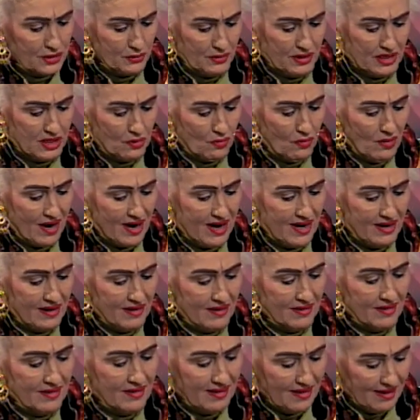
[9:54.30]

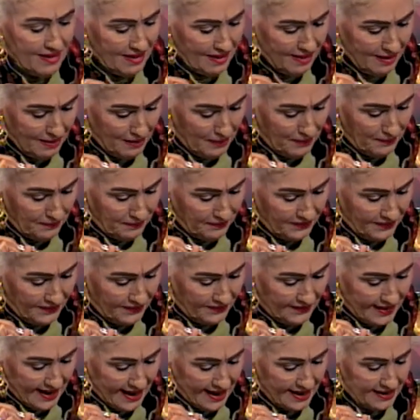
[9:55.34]
require
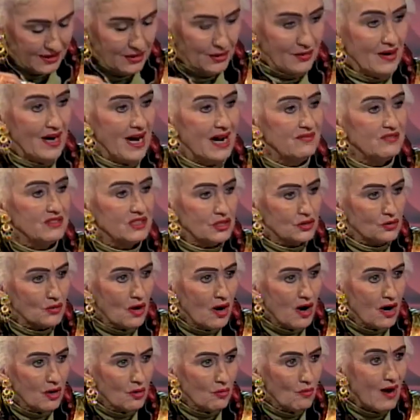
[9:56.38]
that you have a
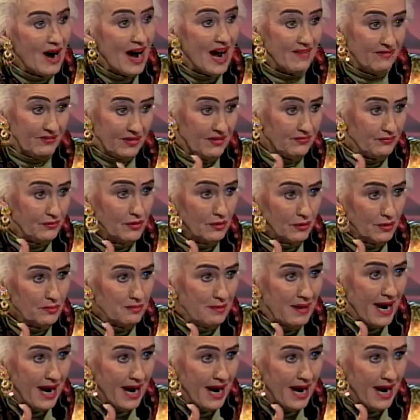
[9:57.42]
strong wife if you're